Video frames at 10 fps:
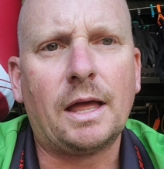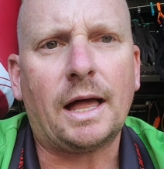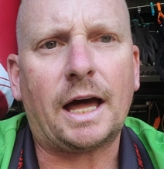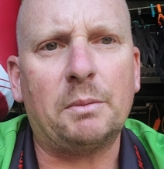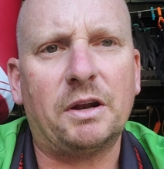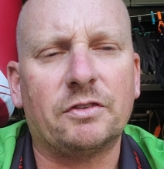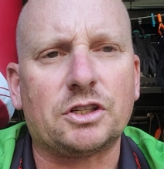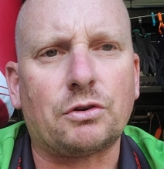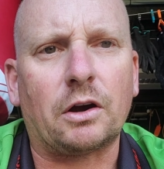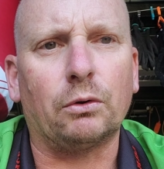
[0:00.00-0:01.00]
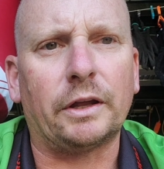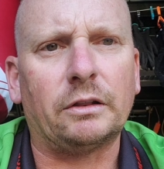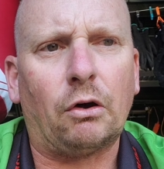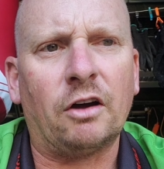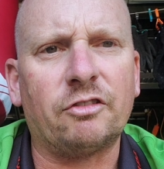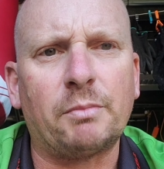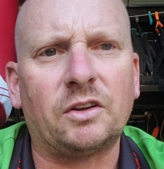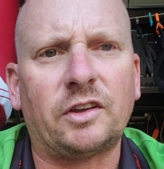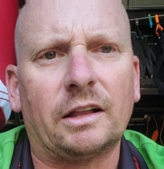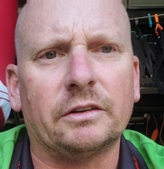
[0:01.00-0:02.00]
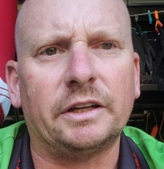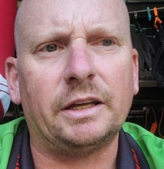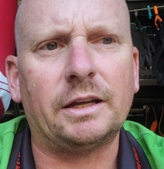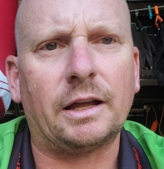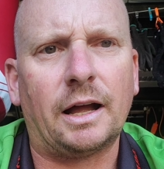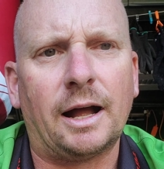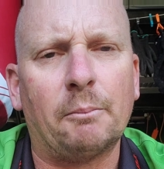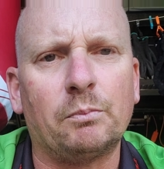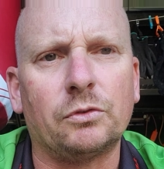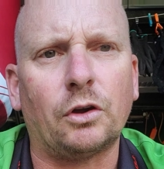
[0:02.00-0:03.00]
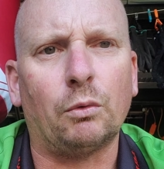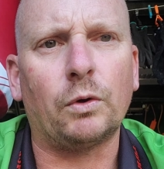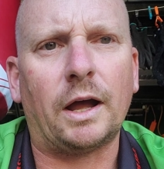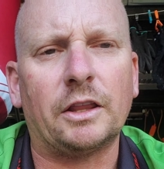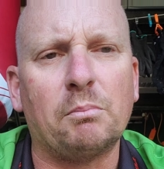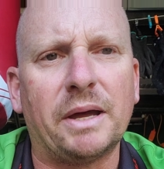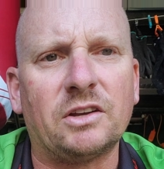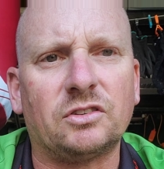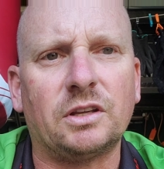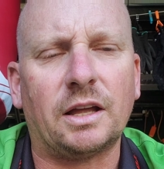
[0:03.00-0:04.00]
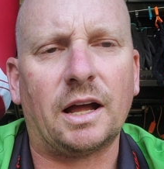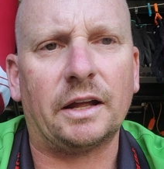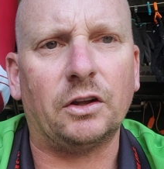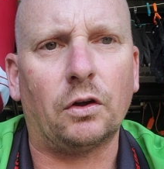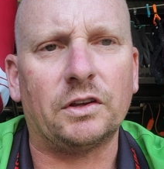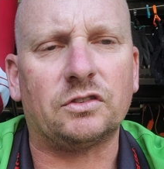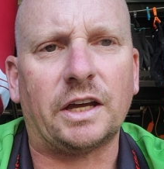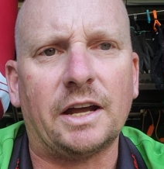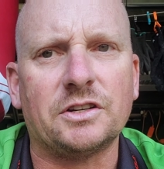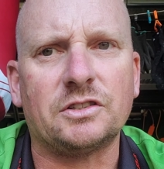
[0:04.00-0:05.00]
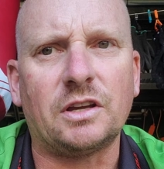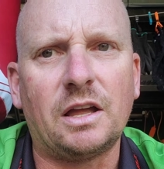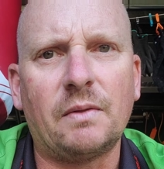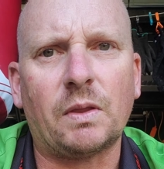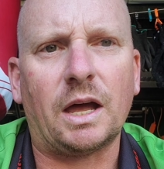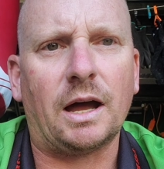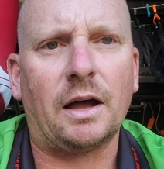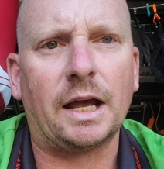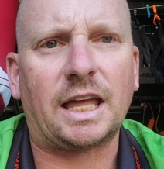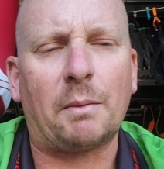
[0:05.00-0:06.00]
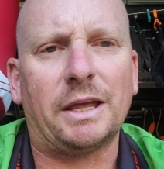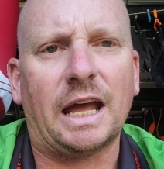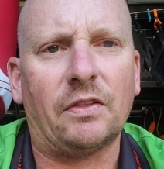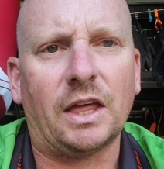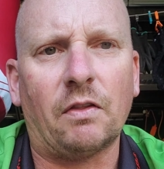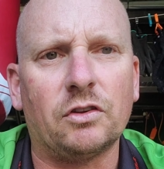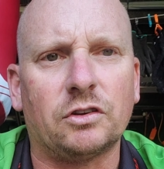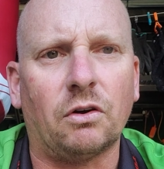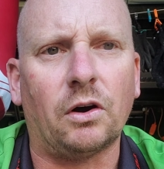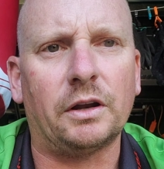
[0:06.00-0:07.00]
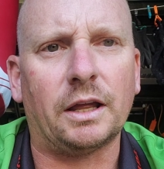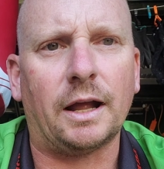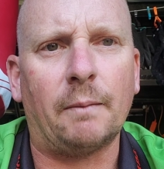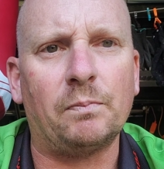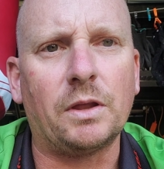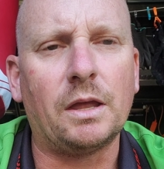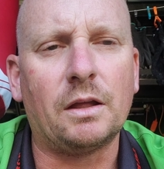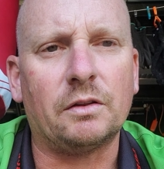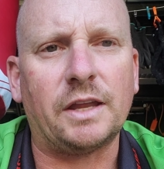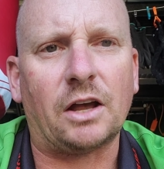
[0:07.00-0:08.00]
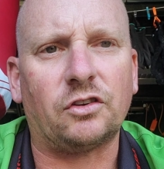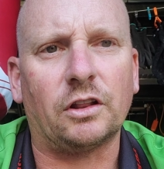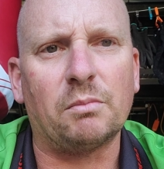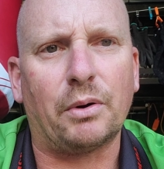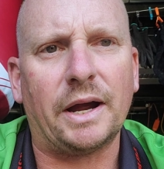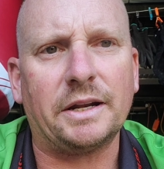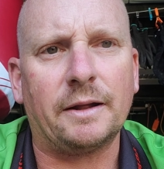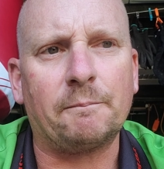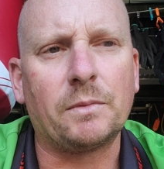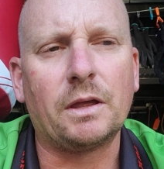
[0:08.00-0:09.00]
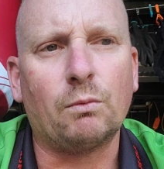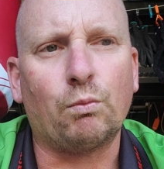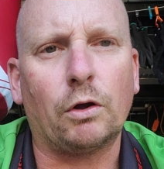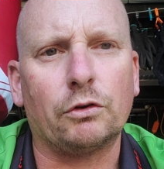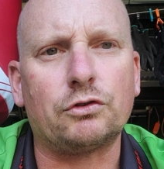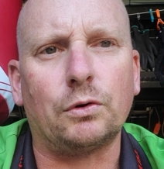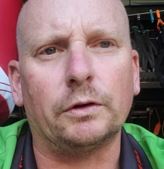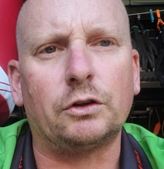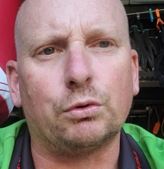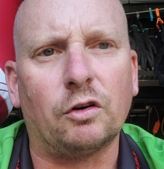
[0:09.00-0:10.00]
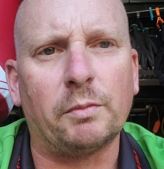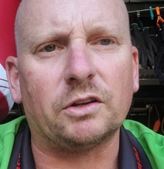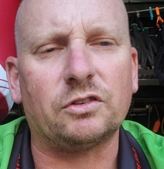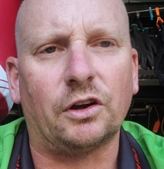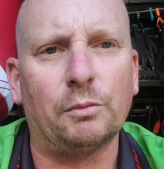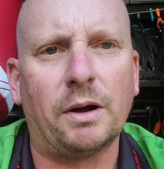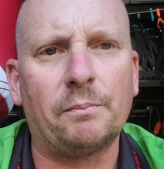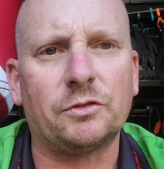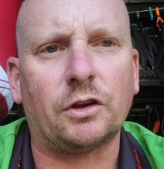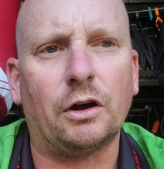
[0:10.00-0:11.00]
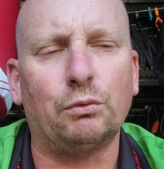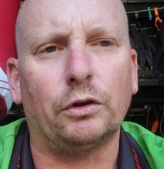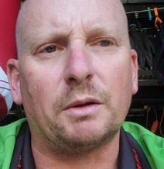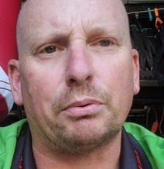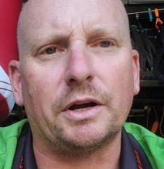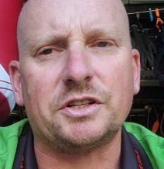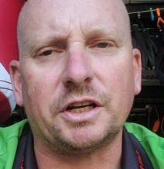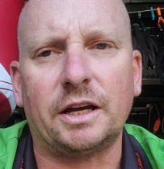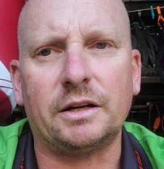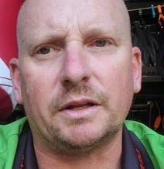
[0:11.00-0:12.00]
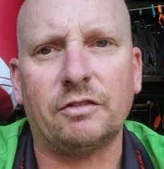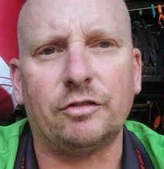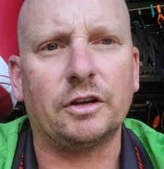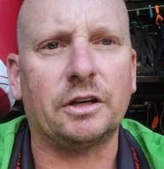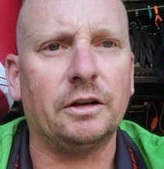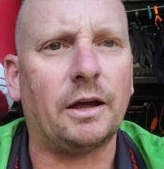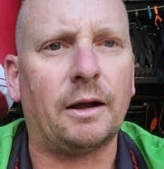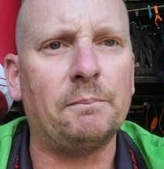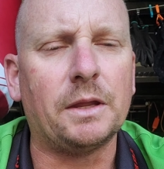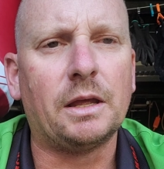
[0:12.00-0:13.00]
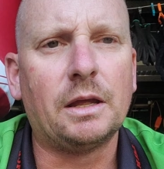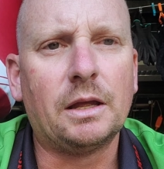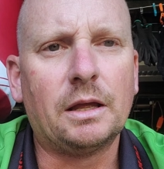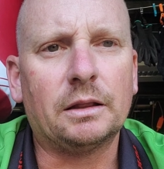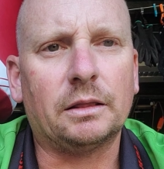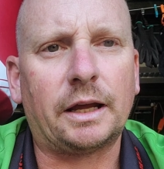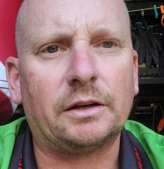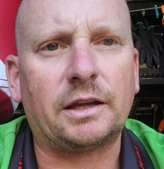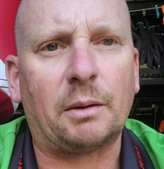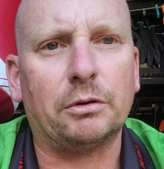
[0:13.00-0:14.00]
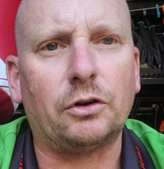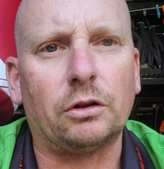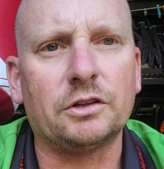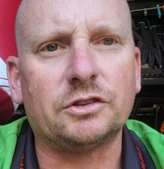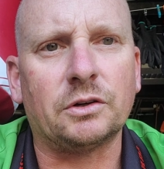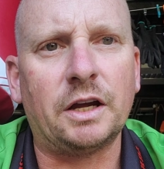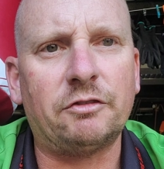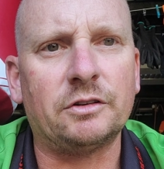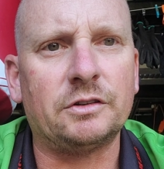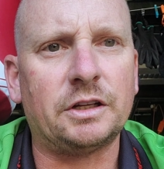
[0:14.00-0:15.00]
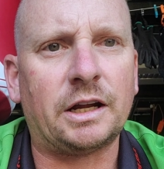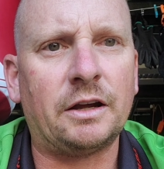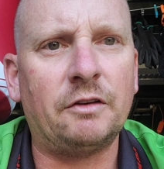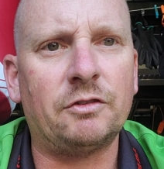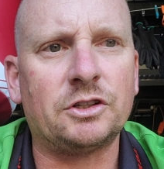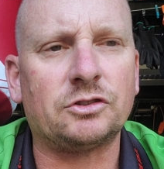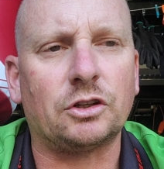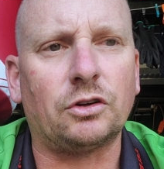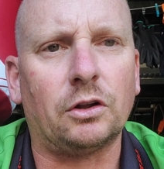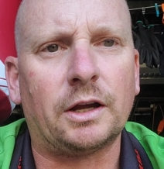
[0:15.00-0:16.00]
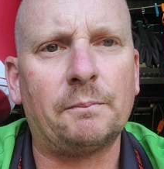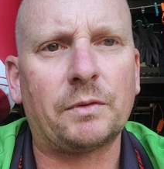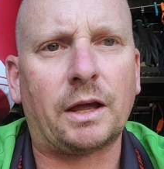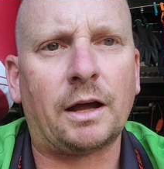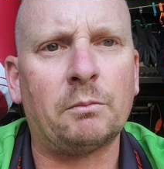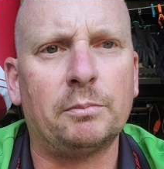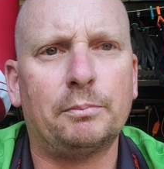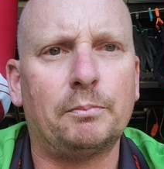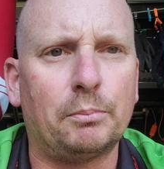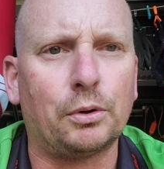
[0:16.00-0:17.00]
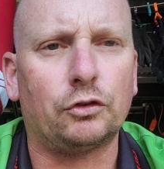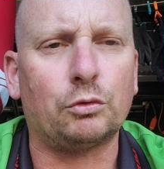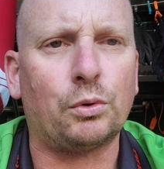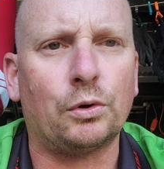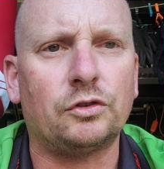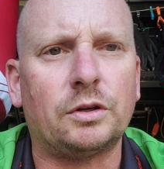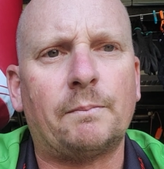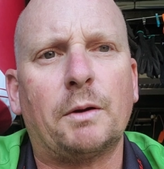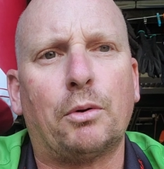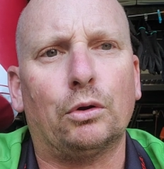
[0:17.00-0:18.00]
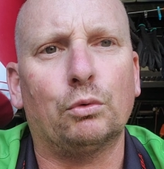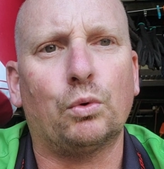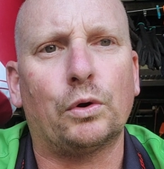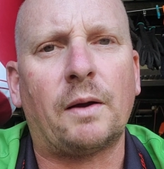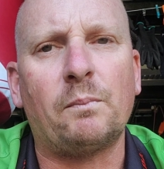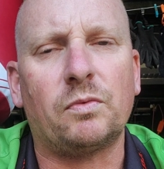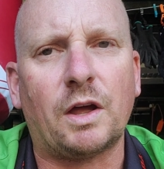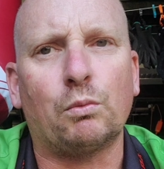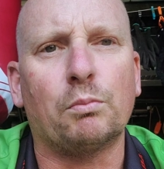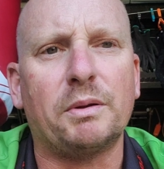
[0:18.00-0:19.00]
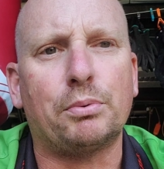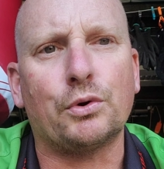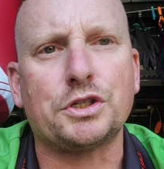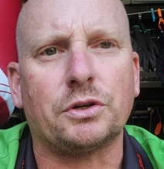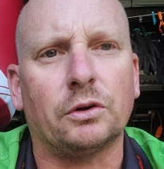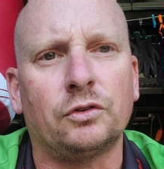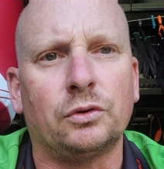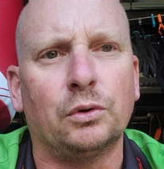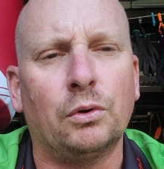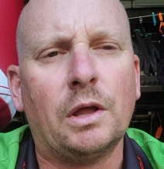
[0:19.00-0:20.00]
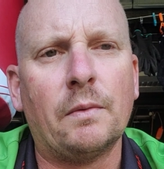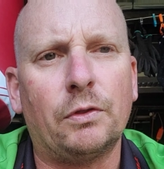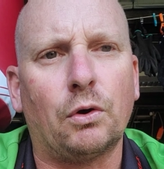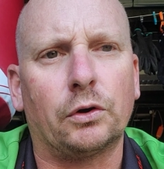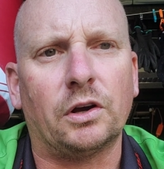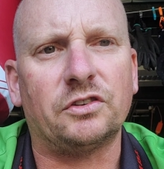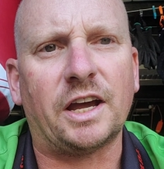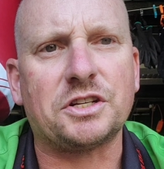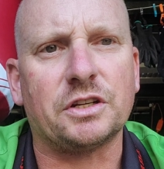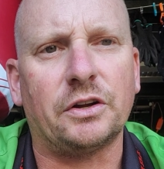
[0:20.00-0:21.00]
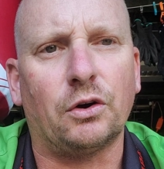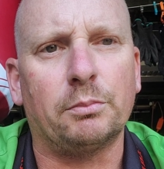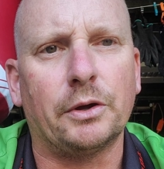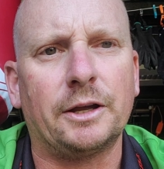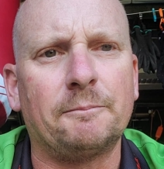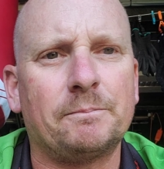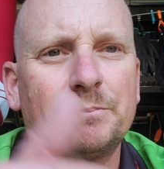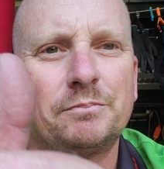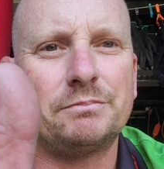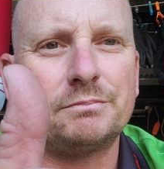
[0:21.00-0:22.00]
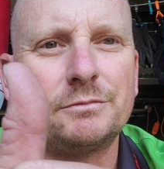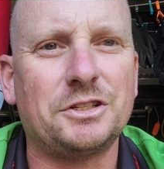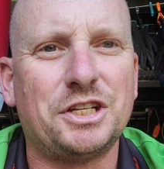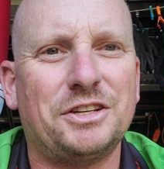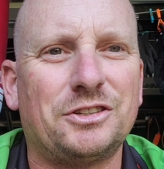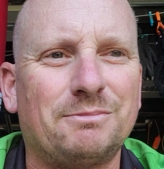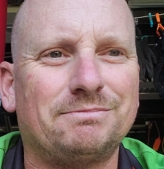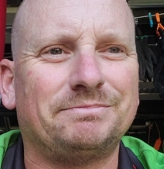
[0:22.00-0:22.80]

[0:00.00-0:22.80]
had a bit of a struggle in life, mentality, not at the best in the early stages, and coming out the other side, and now celebrating well and truly 12 months sober. So I'd really appreciate it if you could lend a couple of dollars, or even, you know, even just $1, put it towards a bottle of water that will be pushed on to the organisation that helped me. Cheers.